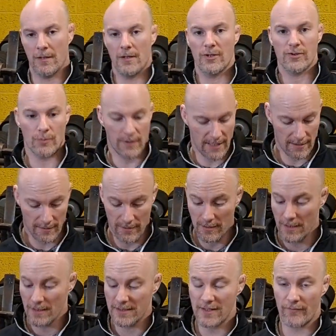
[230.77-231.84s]
So
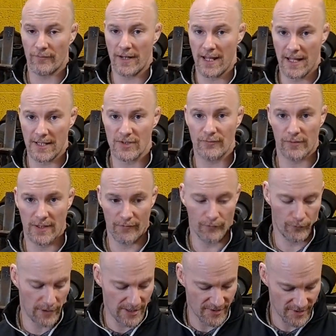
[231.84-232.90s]
again, different heads for different
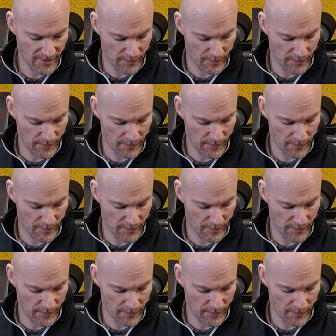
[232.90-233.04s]
reasons,